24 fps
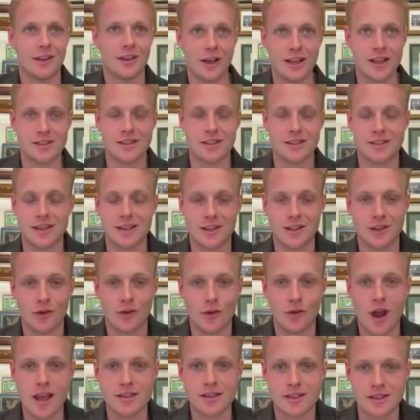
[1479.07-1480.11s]
as I said, the
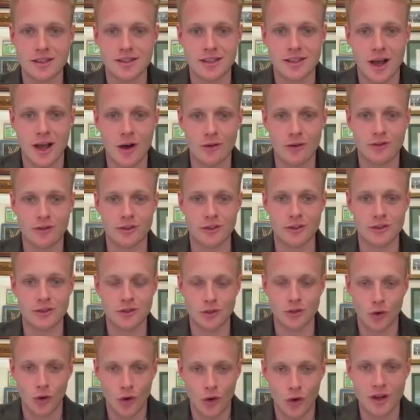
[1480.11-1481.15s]
race itself, the
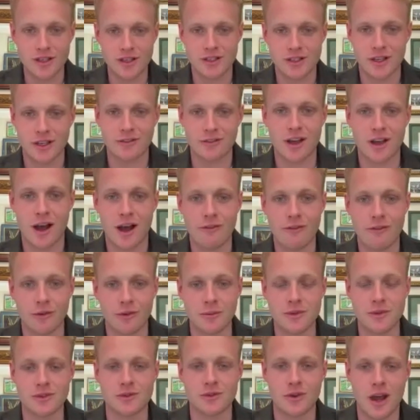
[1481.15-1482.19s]
stories that have come
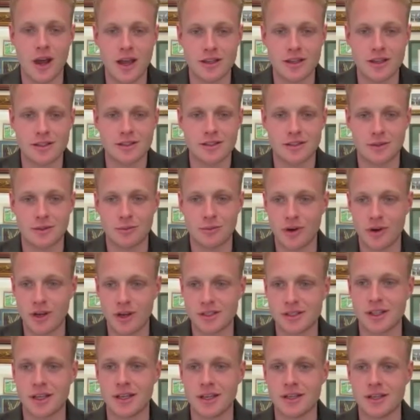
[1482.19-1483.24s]
from this race, the
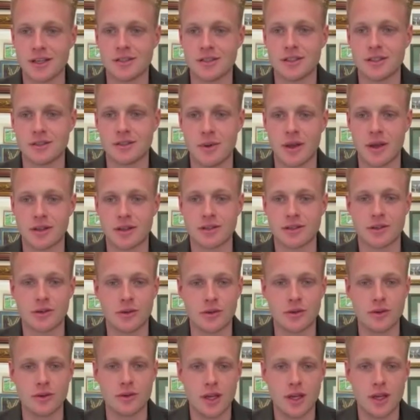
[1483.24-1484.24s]
prestige, the spectacle,